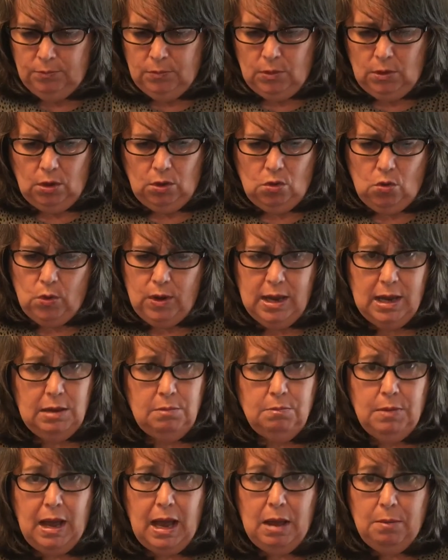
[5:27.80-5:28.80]
go ahead and
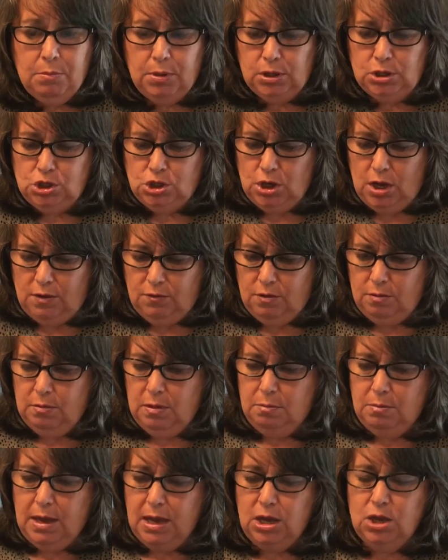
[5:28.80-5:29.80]
buy a bunch of them
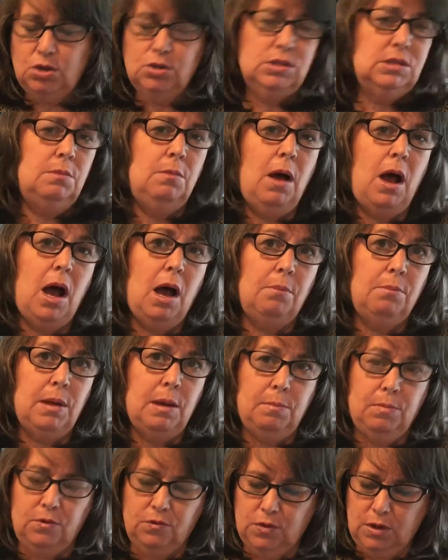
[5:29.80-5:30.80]
and make you some hot
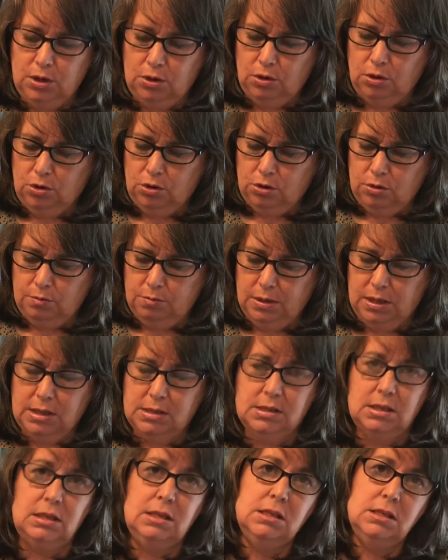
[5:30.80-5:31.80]
pepper vinegar,
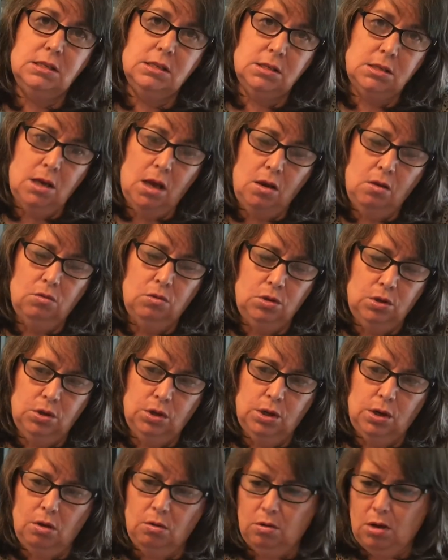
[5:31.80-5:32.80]
because it is so
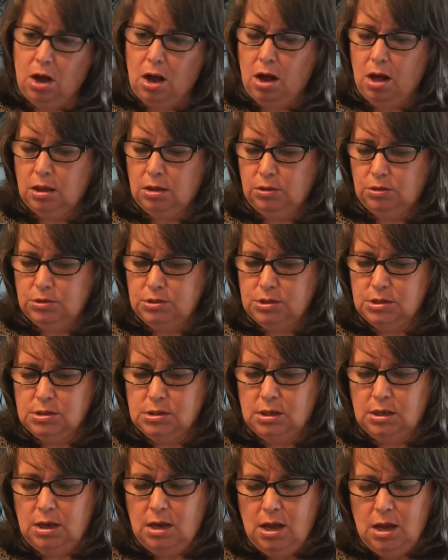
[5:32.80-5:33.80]
good on collards.
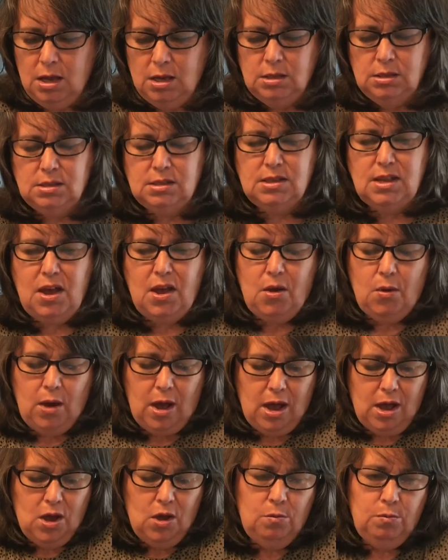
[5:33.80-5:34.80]
So I
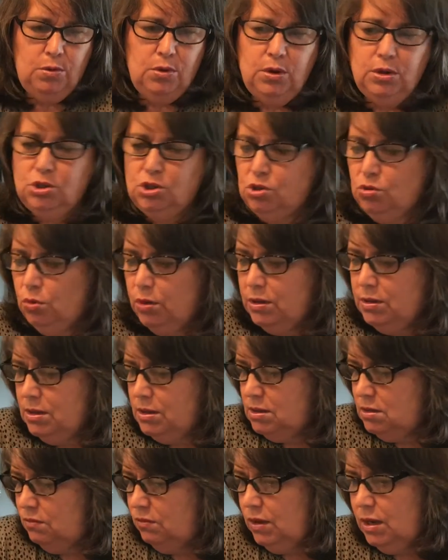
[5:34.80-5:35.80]
hope you enjoyed
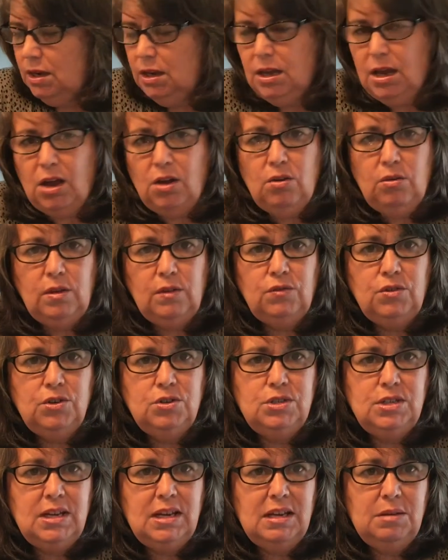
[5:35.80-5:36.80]
this video. If you
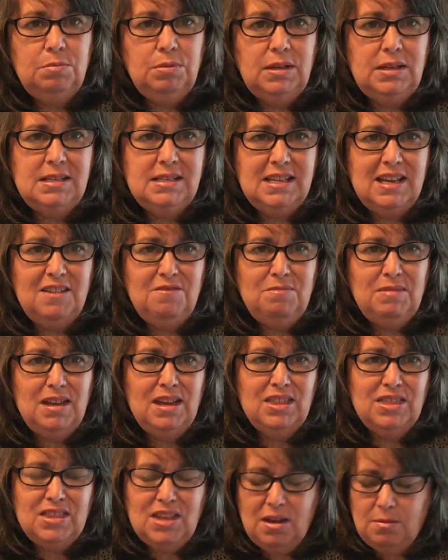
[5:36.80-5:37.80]
did, please give me a
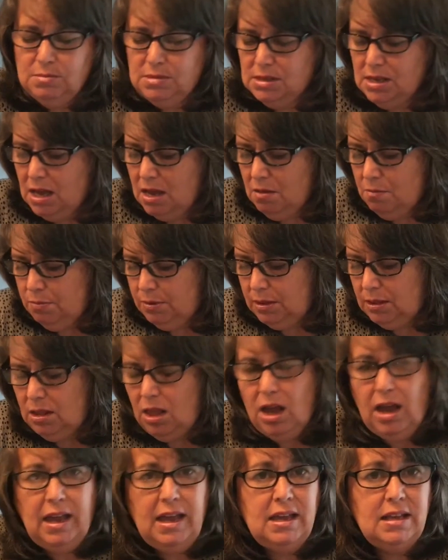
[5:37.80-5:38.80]
thumbs up and
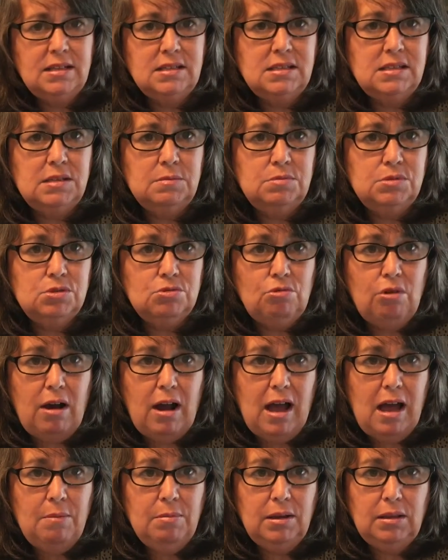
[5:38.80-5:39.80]
like and
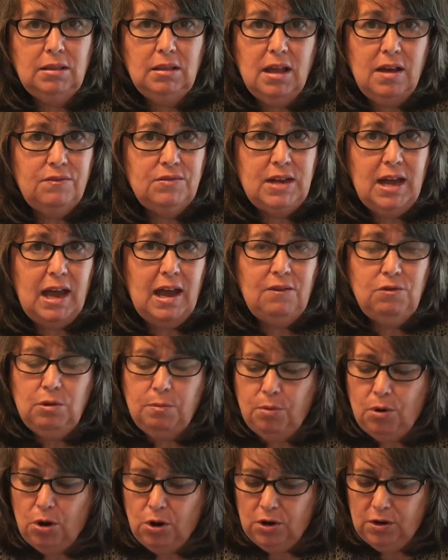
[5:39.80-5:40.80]
subscribe. I'd love to have you
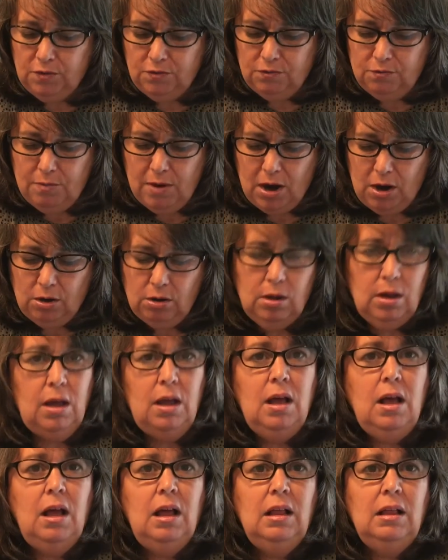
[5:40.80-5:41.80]
part of
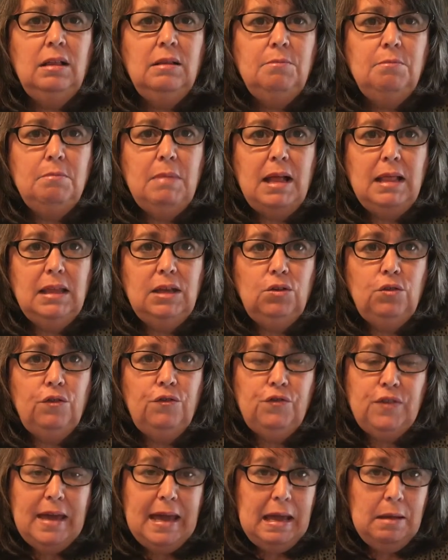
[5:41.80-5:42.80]
my little
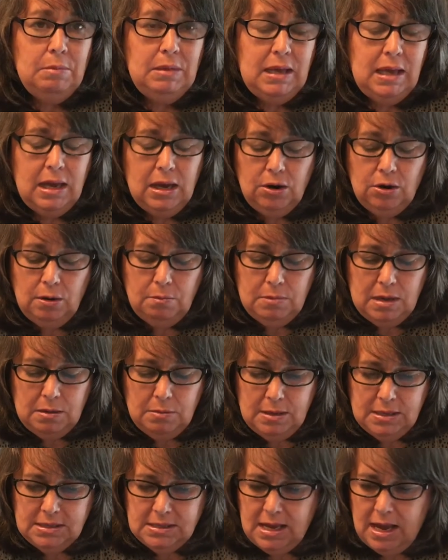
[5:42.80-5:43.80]
family here at
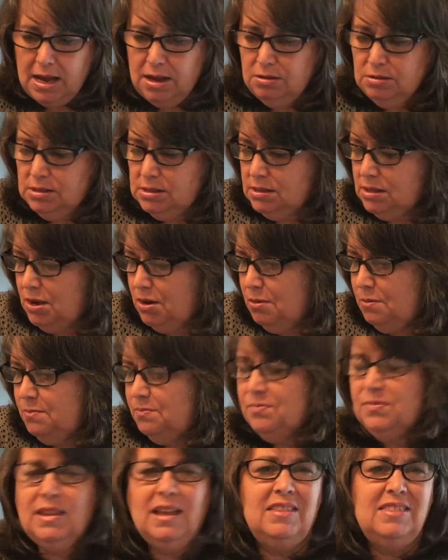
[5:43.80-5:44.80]
Mimi's house. So
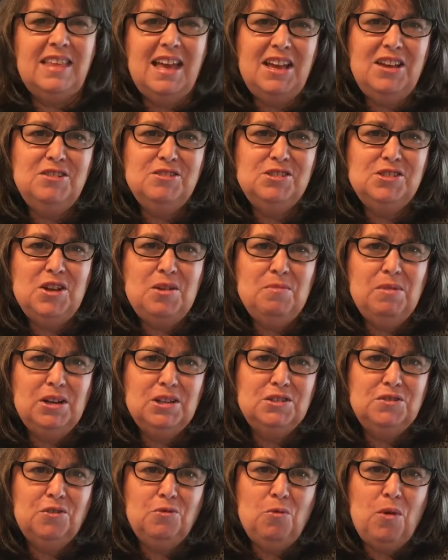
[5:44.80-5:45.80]
thank you so much
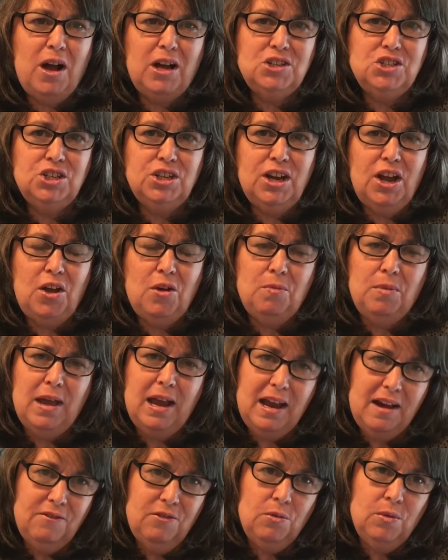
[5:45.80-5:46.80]
for watching. I hope
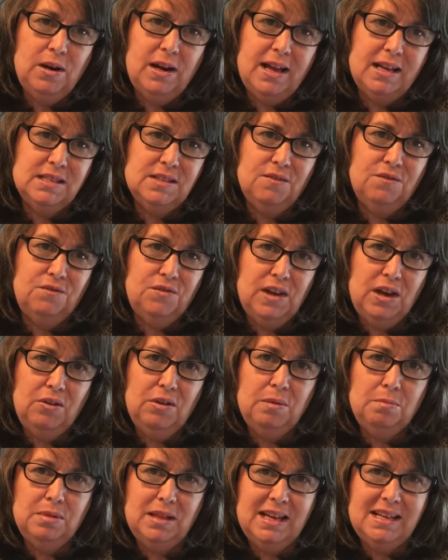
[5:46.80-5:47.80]
everyone has a very
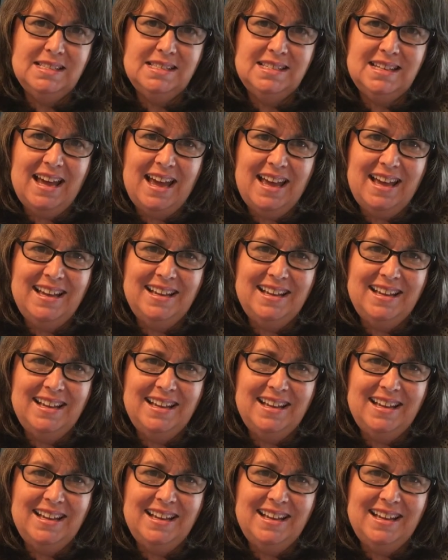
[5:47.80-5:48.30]
blessed day.